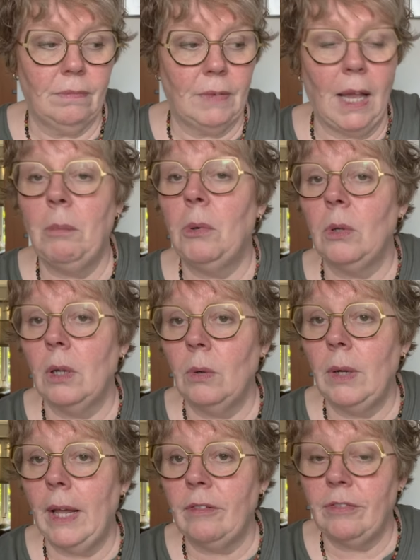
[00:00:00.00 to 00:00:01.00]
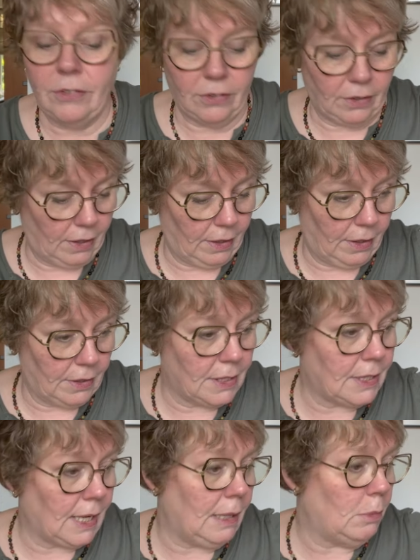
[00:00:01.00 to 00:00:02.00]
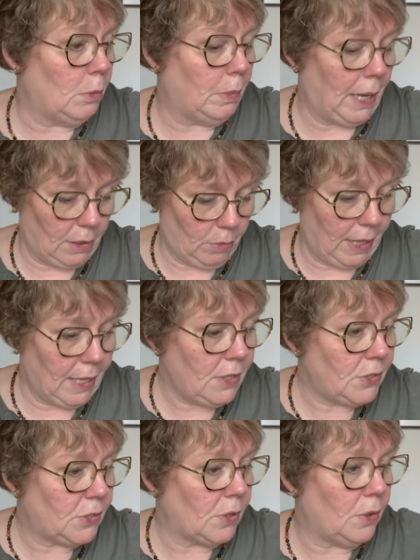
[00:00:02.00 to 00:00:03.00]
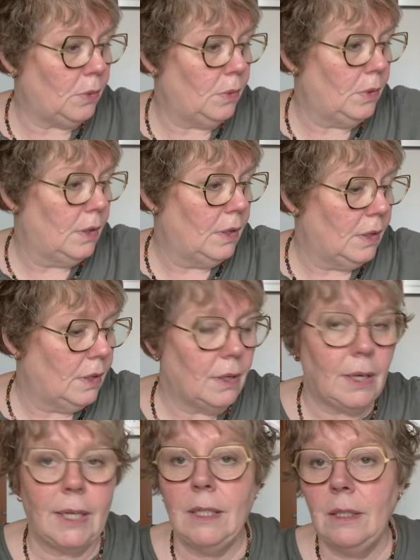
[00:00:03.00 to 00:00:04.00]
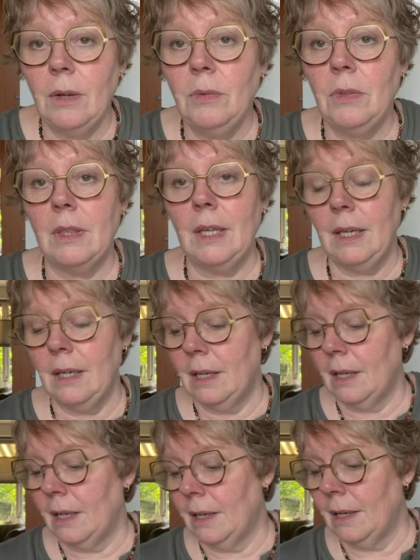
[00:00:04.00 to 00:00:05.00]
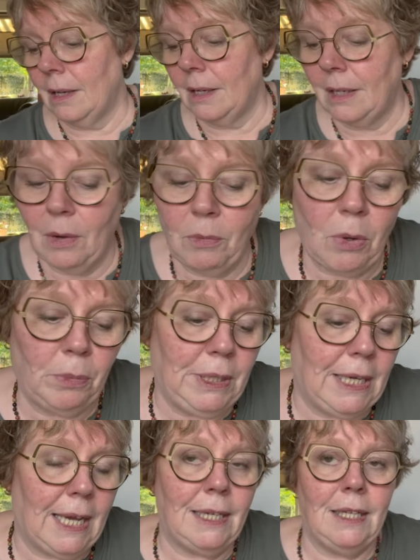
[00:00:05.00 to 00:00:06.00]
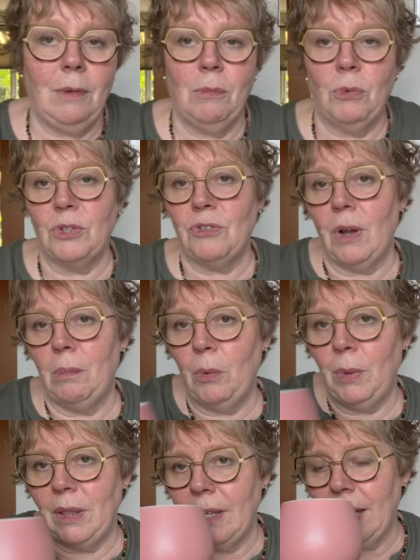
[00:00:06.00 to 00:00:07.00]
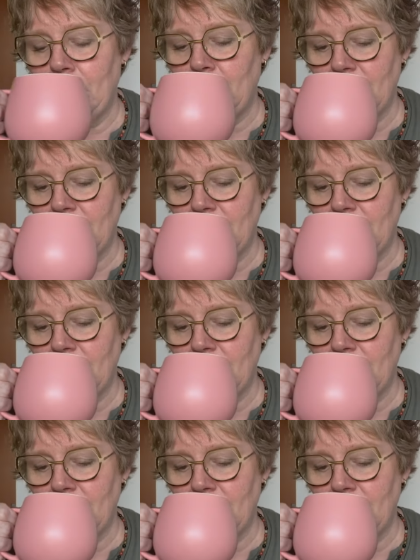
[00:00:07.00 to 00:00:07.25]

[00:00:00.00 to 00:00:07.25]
Apollo left the table, by the way, so I don't think there will be any more trouble with the camera